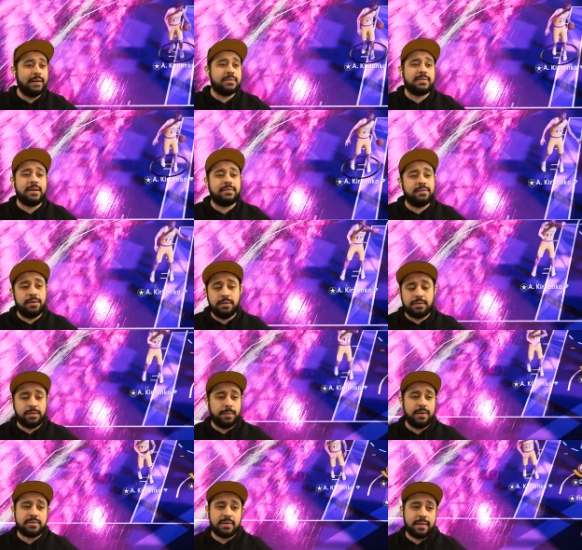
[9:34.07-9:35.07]
get a chance to do too
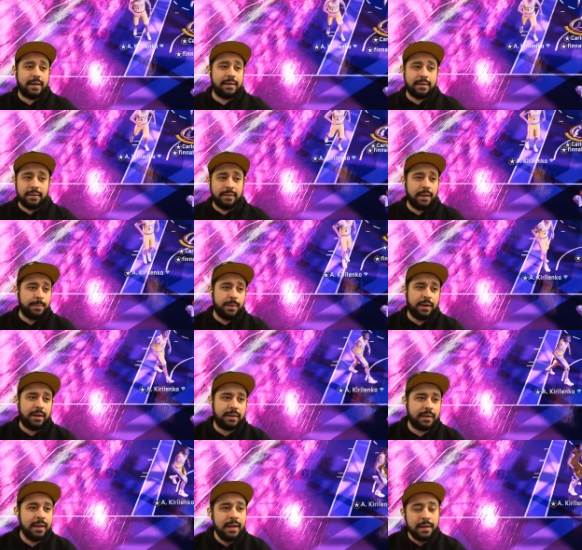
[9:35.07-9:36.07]
much of that in
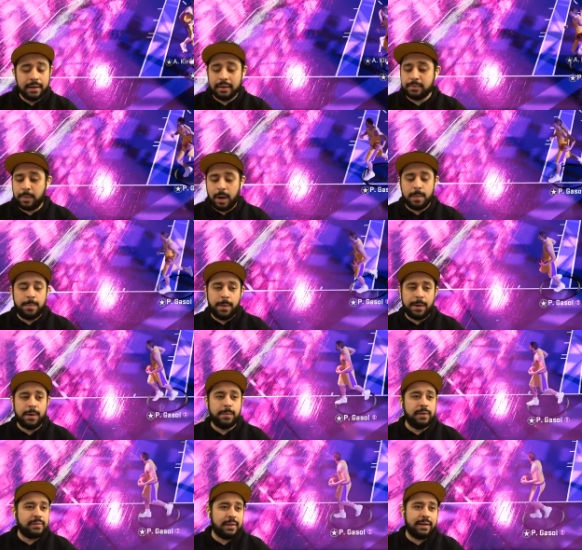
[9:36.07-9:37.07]
Unlimited because my
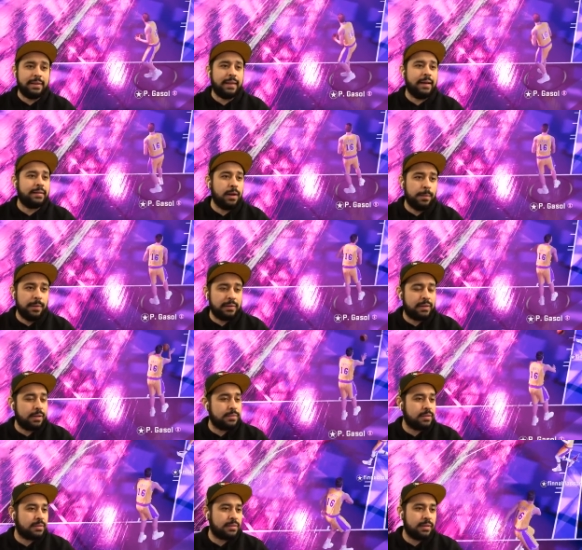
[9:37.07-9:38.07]
opponent was sending, like, double
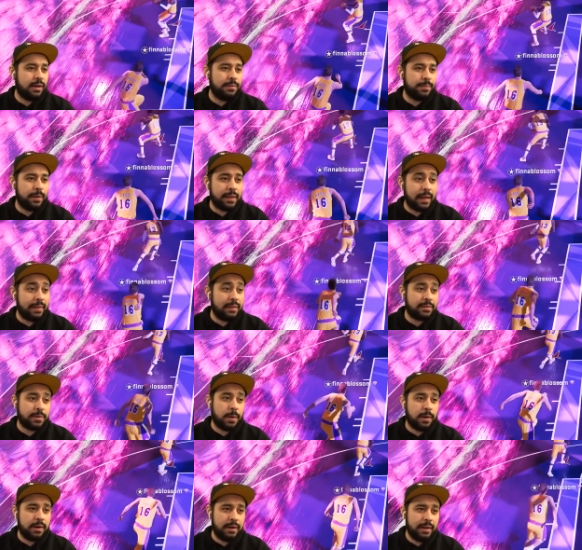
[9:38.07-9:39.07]
teams and stuff. But yeah, this
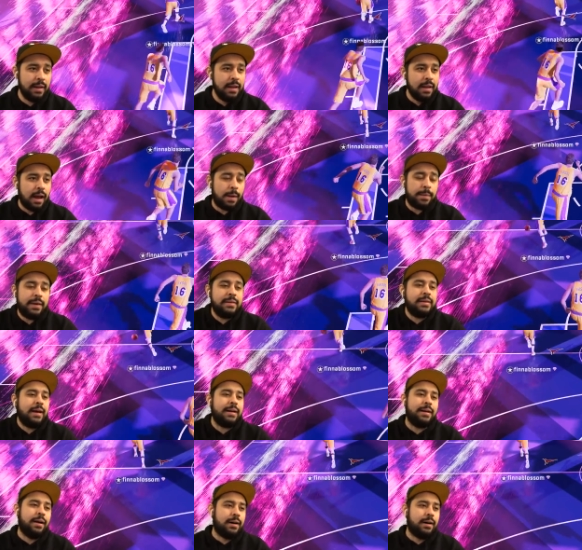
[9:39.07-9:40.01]
card, I mean, he's got it